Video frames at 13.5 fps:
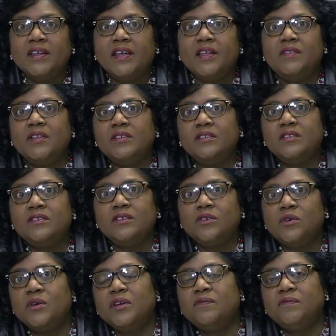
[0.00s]
And this is to
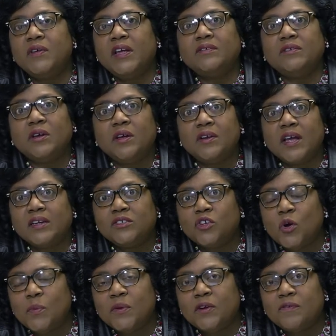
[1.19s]
go into effect on
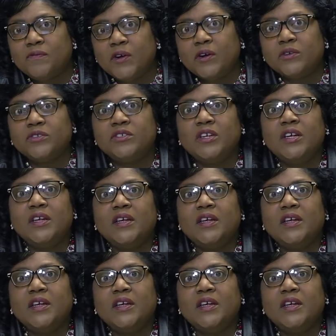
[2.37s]
October the 1st,